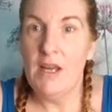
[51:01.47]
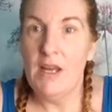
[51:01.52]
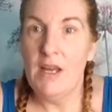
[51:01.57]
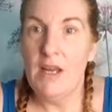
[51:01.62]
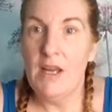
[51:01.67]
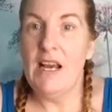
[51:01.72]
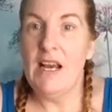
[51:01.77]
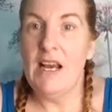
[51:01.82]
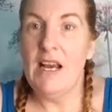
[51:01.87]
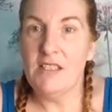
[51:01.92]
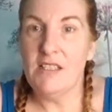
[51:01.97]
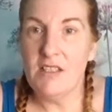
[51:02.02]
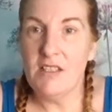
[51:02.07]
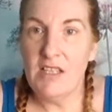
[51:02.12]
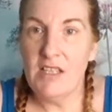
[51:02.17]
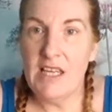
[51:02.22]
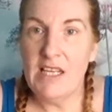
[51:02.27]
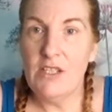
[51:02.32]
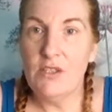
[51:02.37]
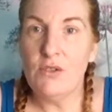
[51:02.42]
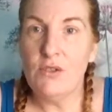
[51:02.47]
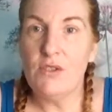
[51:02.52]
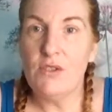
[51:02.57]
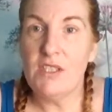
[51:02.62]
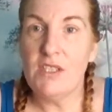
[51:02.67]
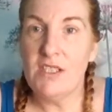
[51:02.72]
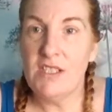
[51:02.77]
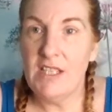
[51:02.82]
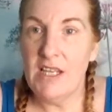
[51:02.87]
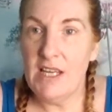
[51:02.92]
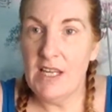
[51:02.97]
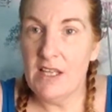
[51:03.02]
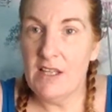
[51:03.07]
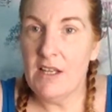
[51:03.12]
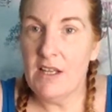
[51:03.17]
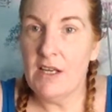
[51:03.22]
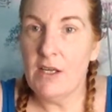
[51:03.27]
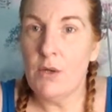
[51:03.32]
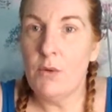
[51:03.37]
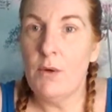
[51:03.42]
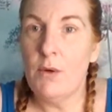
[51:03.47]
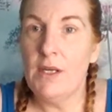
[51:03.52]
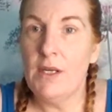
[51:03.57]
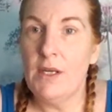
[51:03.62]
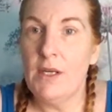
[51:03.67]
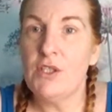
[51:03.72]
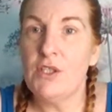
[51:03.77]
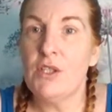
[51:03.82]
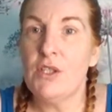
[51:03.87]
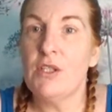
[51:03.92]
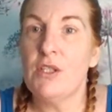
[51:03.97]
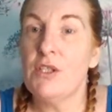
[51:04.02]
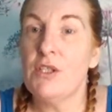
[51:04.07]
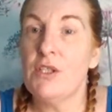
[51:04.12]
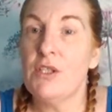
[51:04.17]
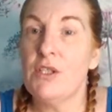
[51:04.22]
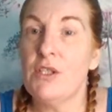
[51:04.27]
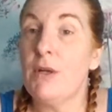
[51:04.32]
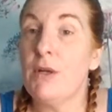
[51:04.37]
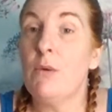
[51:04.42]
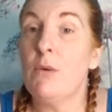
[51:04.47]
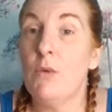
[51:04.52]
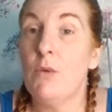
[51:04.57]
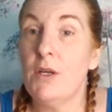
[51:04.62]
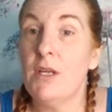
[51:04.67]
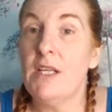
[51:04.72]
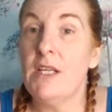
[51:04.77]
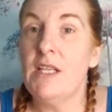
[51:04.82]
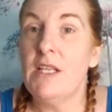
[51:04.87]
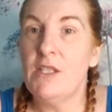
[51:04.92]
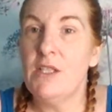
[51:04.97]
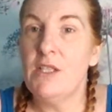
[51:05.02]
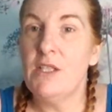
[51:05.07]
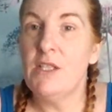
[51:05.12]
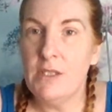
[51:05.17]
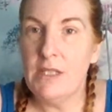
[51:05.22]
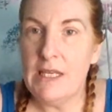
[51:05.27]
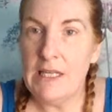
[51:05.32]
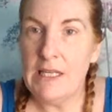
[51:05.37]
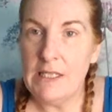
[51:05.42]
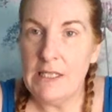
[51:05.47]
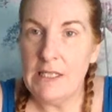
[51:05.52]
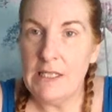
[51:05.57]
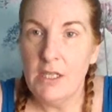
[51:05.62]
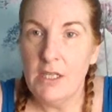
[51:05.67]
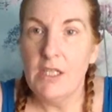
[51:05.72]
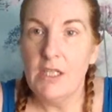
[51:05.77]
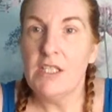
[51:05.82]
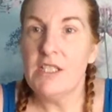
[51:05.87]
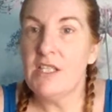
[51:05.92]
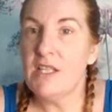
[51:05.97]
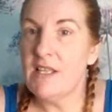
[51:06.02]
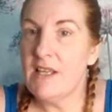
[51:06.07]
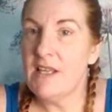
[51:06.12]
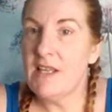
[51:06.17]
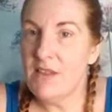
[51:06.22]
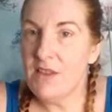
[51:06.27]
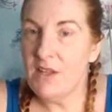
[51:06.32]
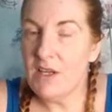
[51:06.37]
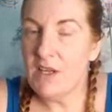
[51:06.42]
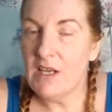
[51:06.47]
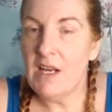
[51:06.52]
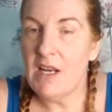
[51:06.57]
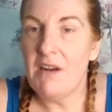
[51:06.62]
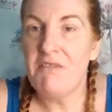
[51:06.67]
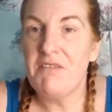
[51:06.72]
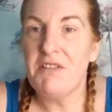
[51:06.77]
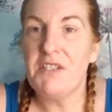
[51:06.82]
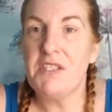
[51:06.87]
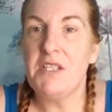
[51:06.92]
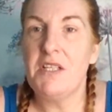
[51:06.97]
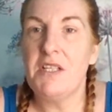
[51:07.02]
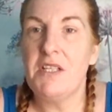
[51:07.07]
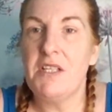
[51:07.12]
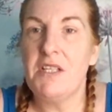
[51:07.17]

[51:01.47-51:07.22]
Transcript: your question. Ask the angels to take that question and to bring what it is you need